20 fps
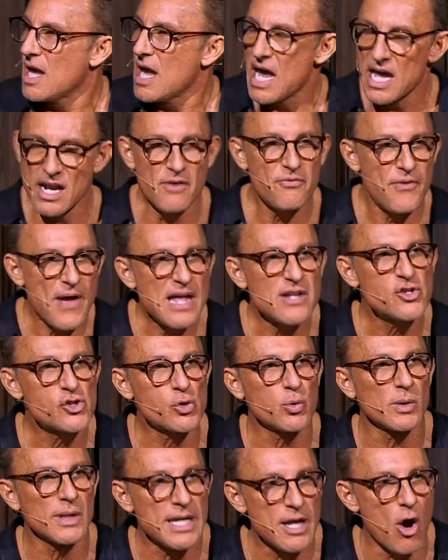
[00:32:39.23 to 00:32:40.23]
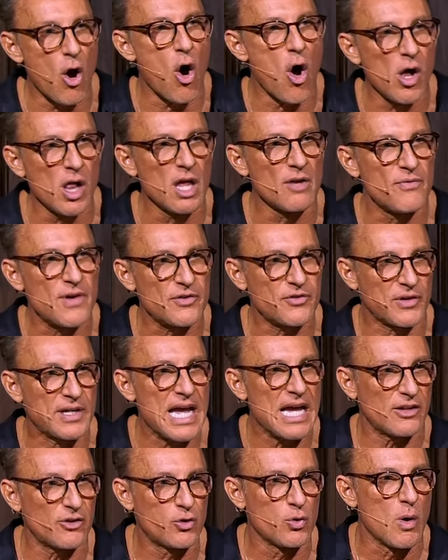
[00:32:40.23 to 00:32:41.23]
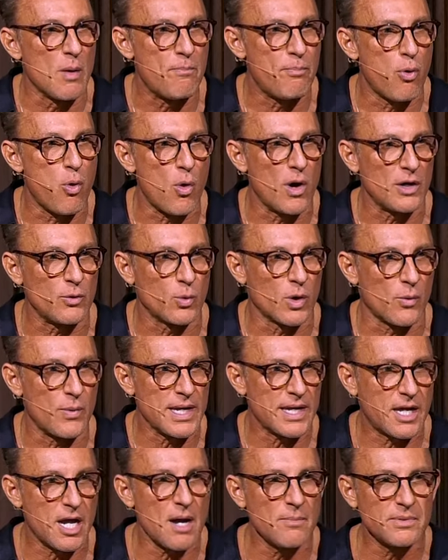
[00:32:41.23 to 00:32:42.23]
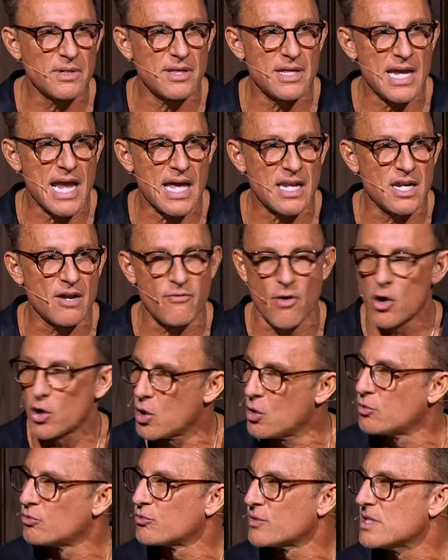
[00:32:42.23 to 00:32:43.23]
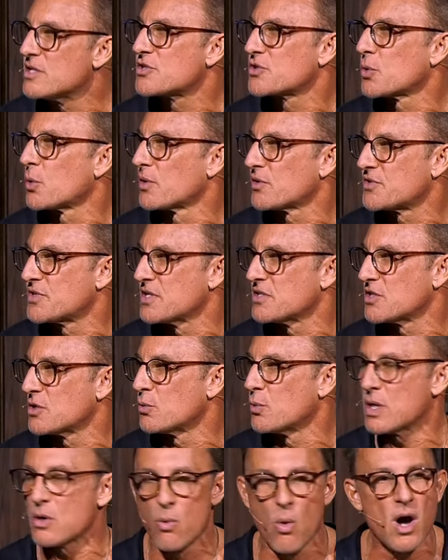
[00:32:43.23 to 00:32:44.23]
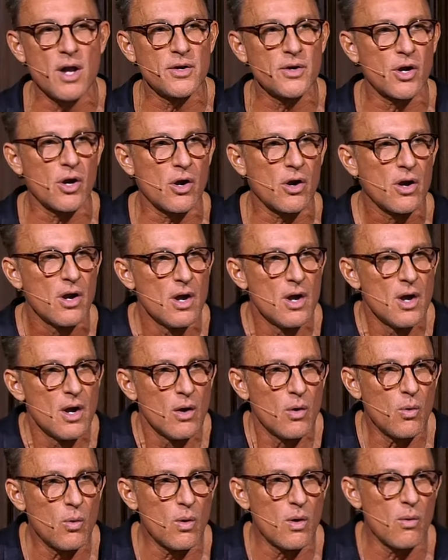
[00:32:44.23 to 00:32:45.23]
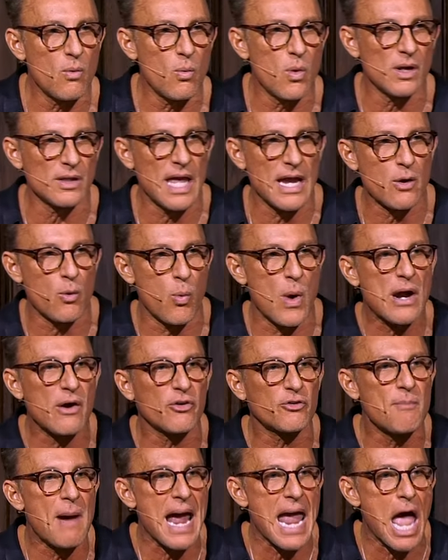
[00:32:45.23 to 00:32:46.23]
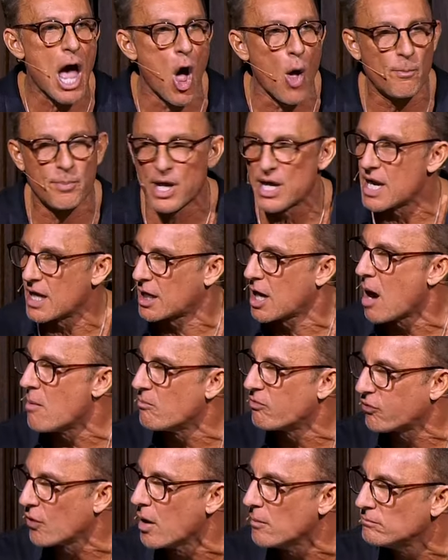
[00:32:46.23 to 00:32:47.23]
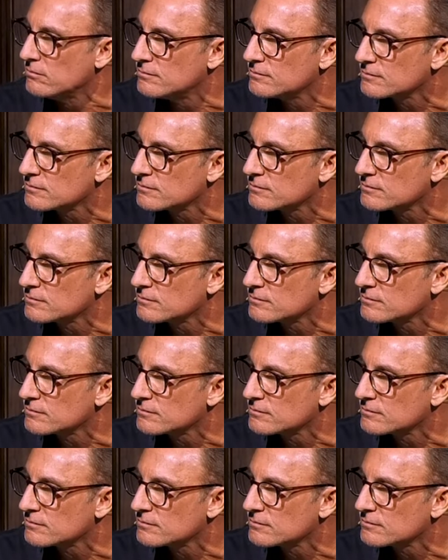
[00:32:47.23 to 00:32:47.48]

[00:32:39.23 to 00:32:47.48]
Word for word: And eventually, all of us get to a point where we come to the end of our own resources and we wonder, what, like, where is my help going to come from?